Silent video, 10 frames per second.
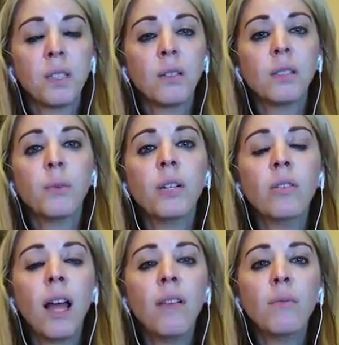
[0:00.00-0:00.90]
See, we
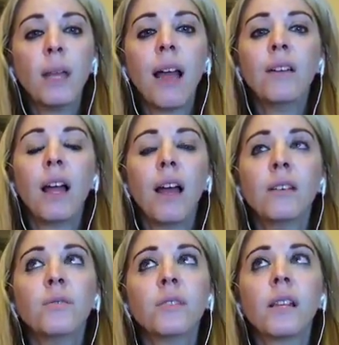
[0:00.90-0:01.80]
don't have, I
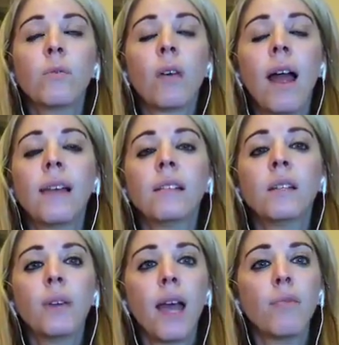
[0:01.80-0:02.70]
don't feel like where I
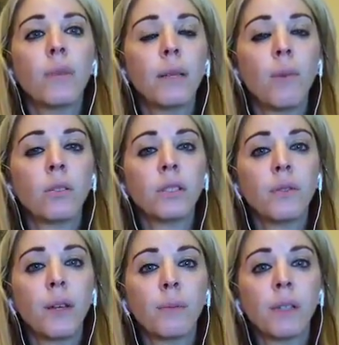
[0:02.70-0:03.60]
live, we have many
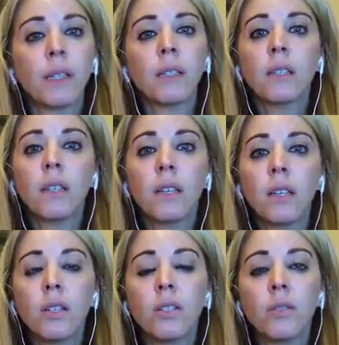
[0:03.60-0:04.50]
multifamily
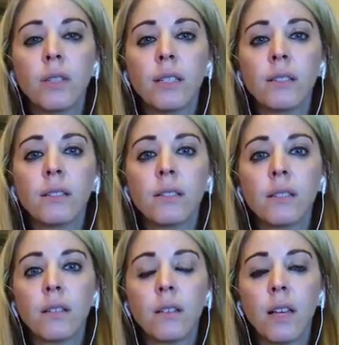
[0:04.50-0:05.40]

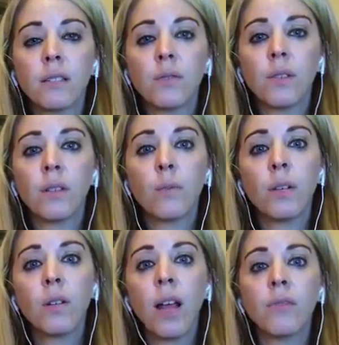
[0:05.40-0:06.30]
units. That
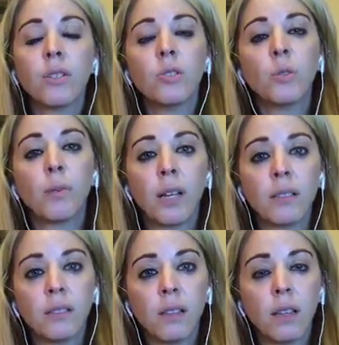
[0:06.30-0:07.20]
we don't have the
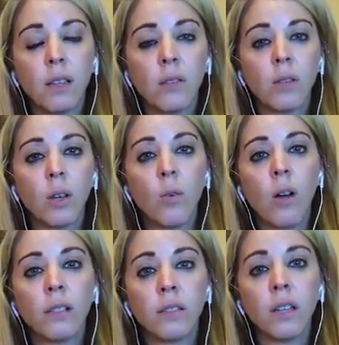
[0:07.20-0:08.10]
duplexes and the
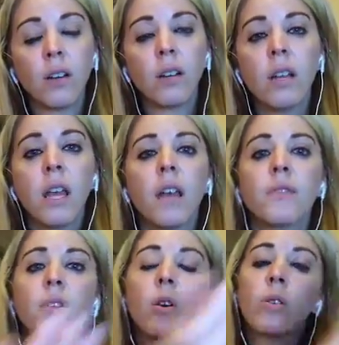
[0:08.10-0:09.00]
quads here.
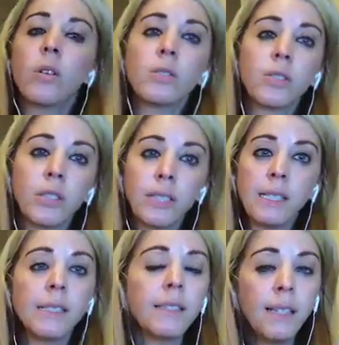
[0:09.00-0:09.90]
If you go closer to
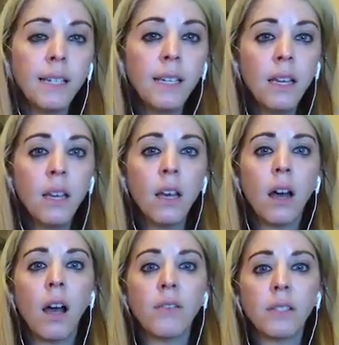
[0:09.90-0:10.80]
DC,
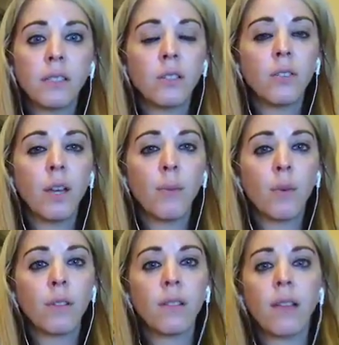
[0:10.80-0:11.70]
obviously you get
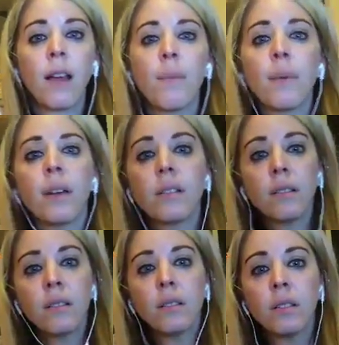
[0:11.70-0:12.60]
more than that.
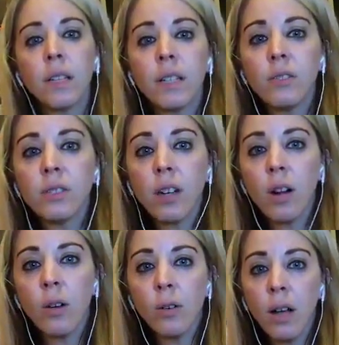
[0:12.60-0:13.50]
And you said
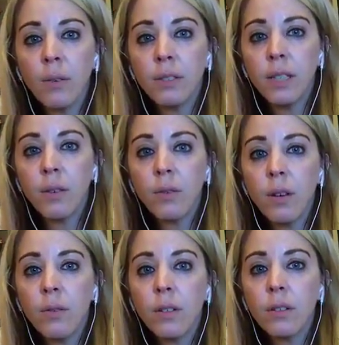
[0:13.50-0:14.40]
ROI would take
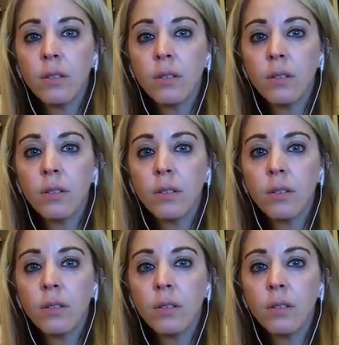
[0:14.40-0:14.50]
forever.